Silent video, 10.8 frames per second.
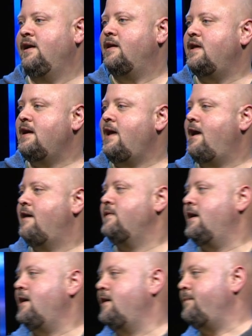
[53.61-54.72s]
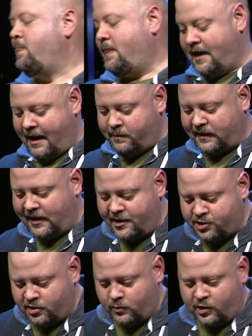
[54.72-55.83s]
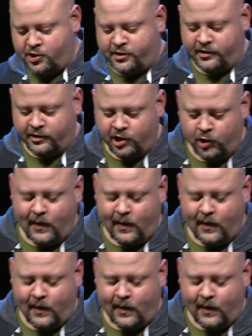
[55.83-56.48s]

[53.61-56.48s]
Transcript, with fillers: They have a application where you can go